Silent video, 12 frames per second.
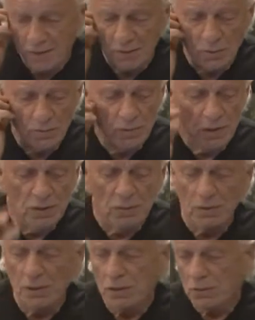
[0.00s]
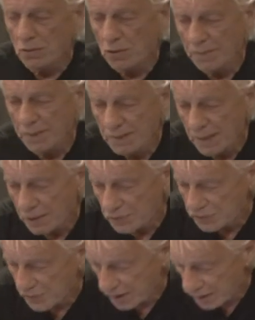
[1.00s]
We're gonna talk about that in a
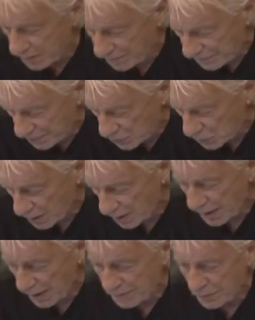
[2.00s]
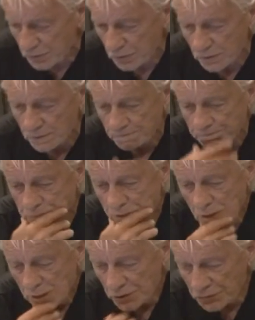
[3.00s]
second. Let me finish what I have to do.
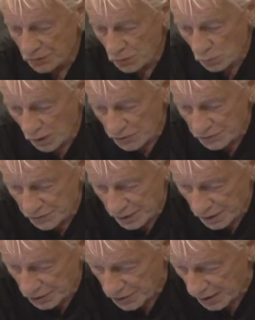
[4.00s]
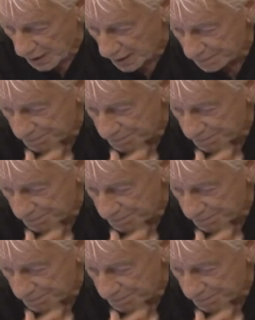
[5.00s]
There's a question in the chat.